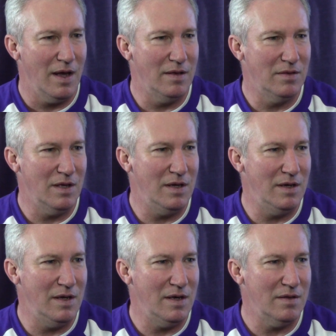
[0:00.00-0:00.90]
and
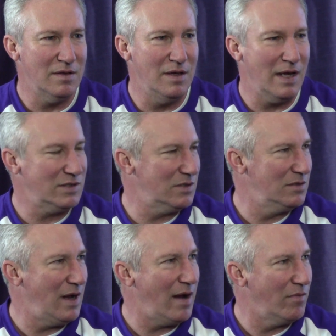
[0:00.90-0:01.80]
then uh, the
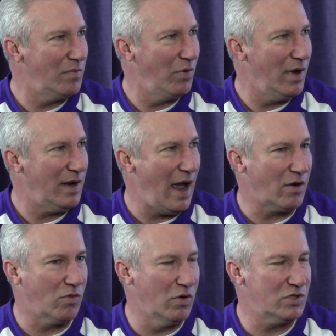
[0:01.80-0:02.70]
next night we played
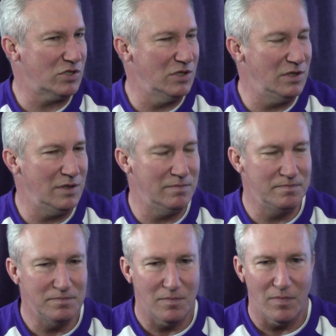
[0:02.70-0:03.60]
at Crookston, and
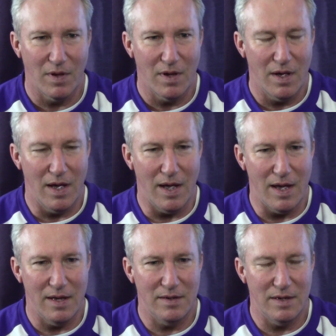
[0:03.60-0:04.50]

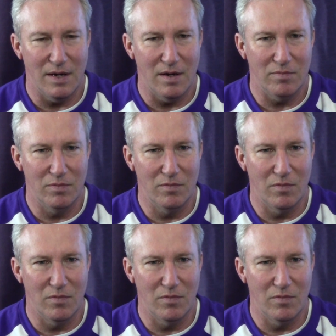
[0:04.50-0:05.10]
and uh,